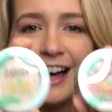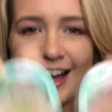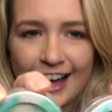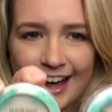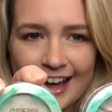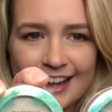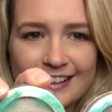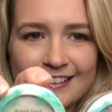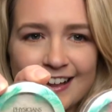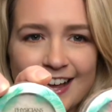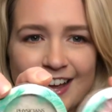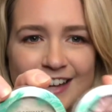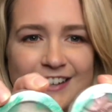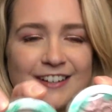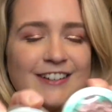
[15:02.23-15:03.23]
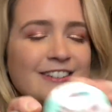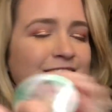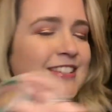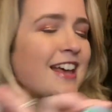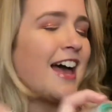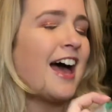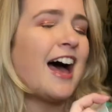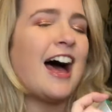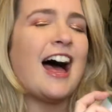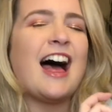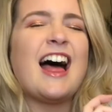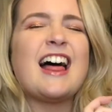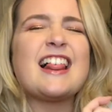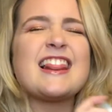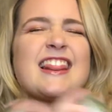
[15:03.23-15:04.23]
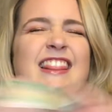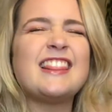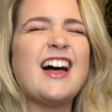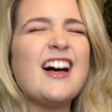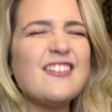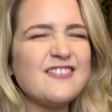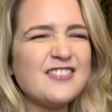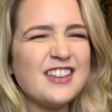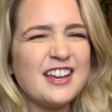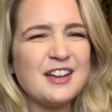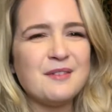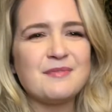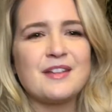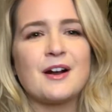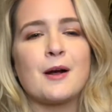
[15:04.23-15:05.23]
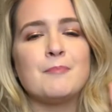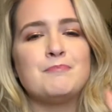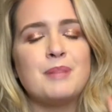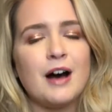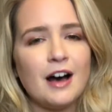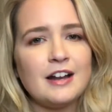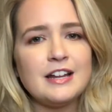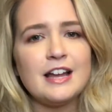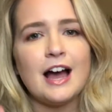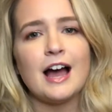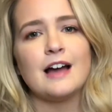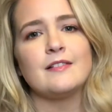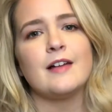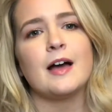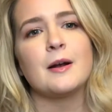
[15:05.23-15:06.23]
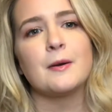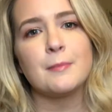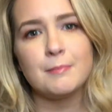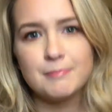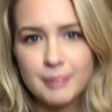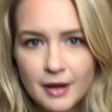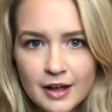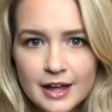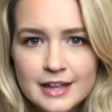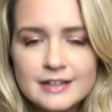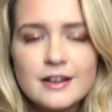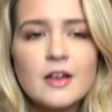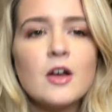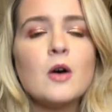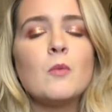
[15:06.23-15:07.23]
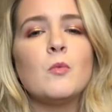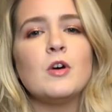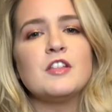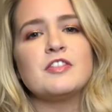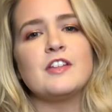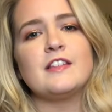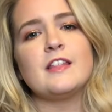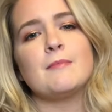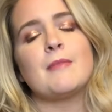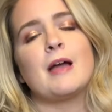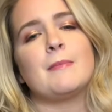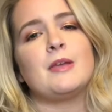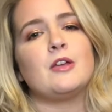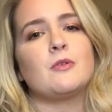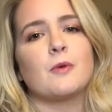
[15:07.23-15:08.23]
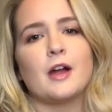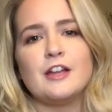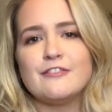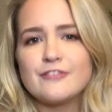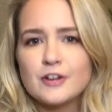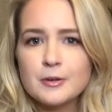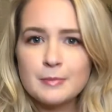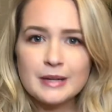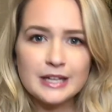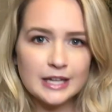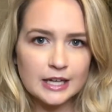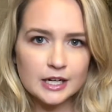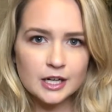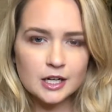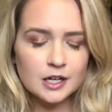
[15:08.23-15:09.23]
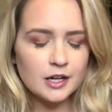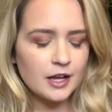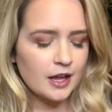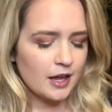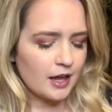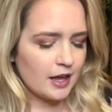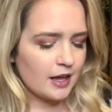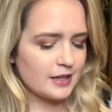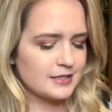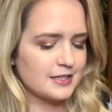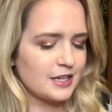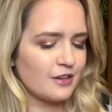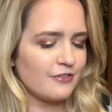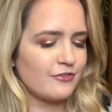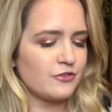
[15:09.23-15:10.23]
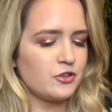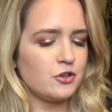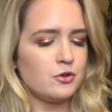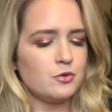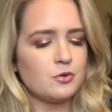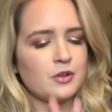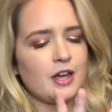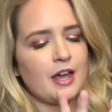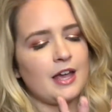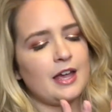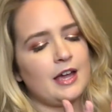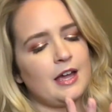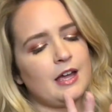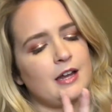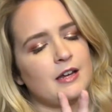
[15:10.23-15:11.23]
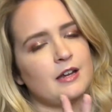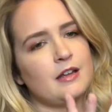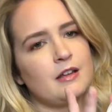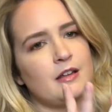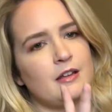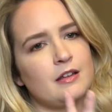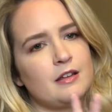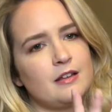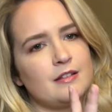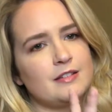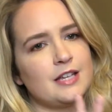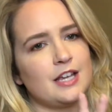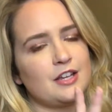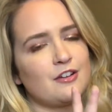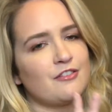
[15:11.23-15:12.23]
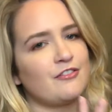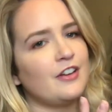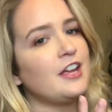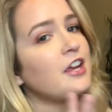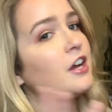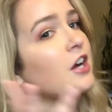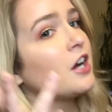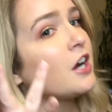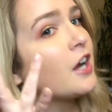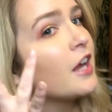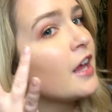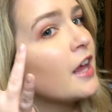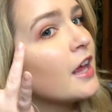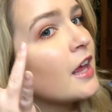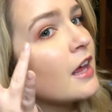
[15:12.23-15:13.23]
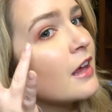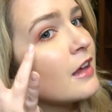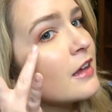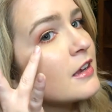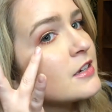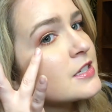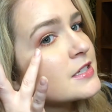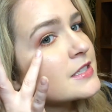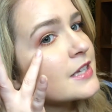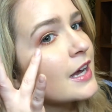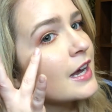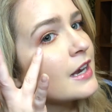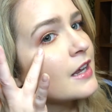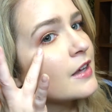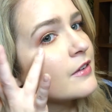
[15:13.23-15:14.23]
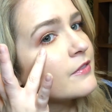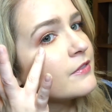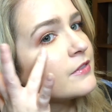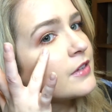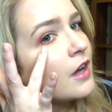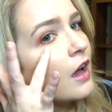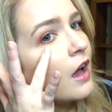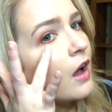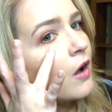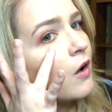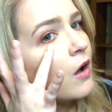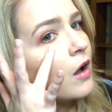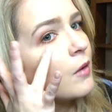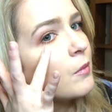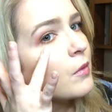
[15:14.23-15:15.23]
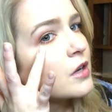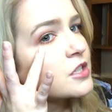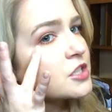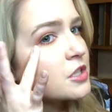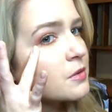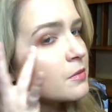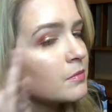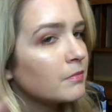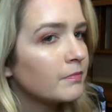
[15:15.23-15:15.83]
highlighters. I love them. They're a putty highlighter, but one thing that might be great for a beginner is if you can take your finger and just kind of dot on what you,